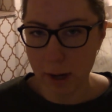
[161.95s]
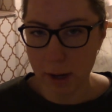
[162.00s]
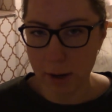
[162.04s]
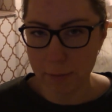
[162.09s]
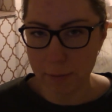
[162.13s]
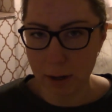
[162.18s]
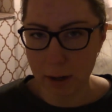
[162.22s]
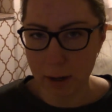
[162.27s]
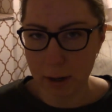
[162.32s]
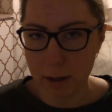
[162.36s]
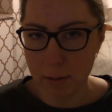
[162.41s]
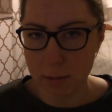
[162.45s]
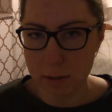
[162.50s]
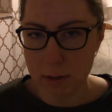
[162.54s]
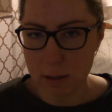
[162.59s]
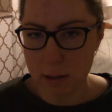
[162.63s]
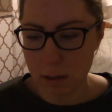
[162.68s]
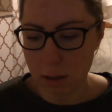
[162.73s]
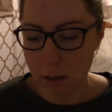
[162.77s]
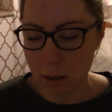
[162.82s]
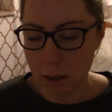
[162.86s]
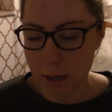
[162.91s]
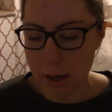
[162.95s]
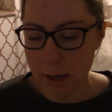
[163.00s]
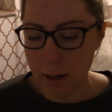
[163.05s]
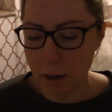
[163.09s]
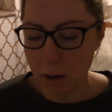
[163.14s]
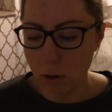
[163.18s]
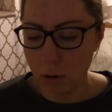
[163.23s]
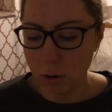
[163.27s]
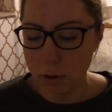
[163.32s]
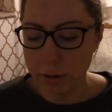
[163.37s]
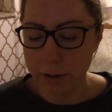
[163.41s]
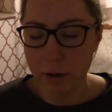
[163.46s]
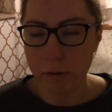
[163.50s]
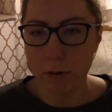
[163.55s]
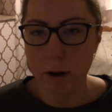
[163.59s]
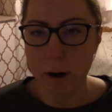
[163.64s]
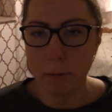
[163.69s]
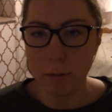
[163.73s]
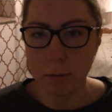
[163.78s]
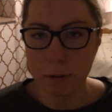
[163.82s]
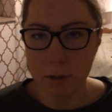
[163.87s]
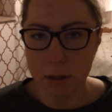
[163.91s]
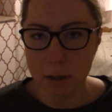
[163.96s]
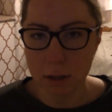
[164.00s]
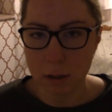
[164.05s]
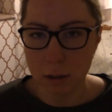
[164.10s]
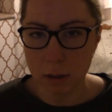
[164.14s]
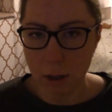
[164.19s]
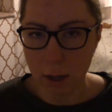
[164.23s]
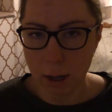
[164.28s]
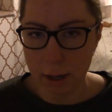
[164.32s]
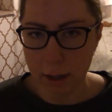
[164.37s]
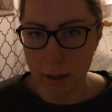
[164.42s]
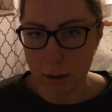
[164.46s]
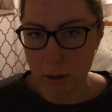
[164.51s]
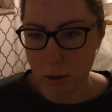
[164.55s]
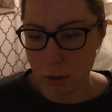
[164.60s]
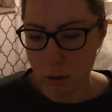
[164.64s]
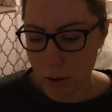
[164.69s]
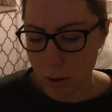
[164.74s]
I felt like I was in an underground like